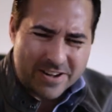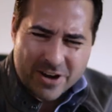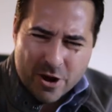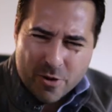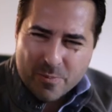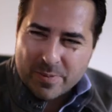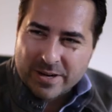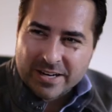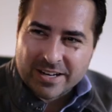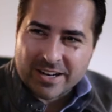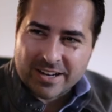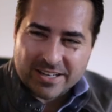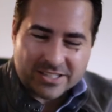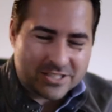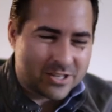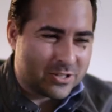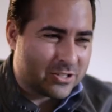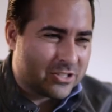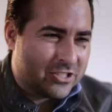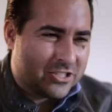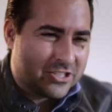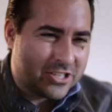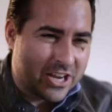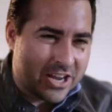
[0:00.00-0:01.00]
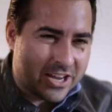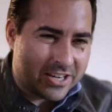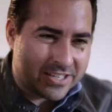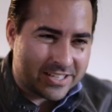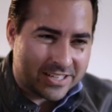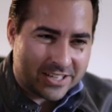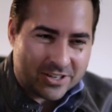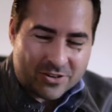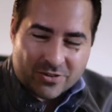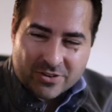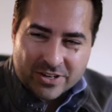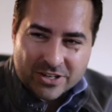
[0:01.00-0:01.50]
Nobody likes those
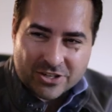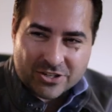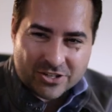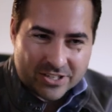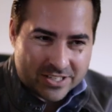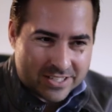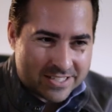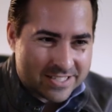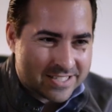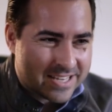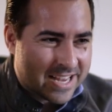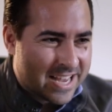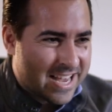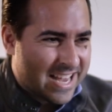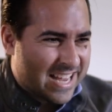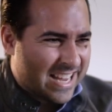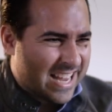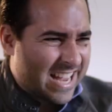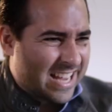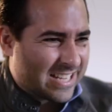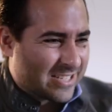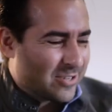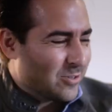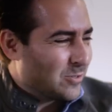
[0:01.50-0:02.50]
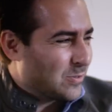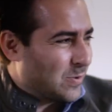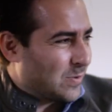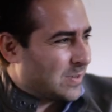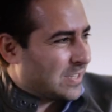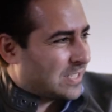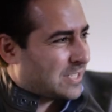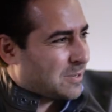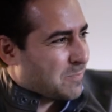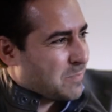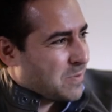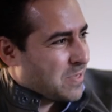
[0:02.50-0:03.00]
dirty Christians. Yes, who's going
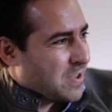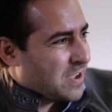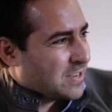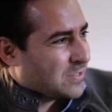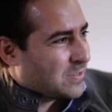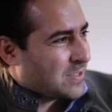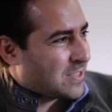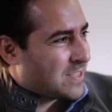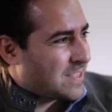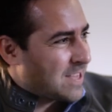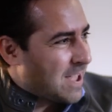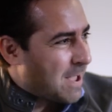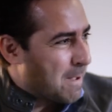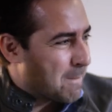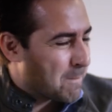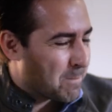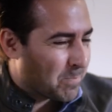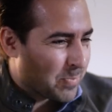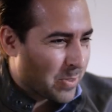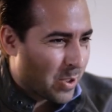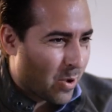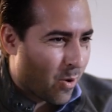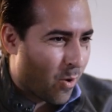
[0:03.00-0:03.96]
to sympathize with them?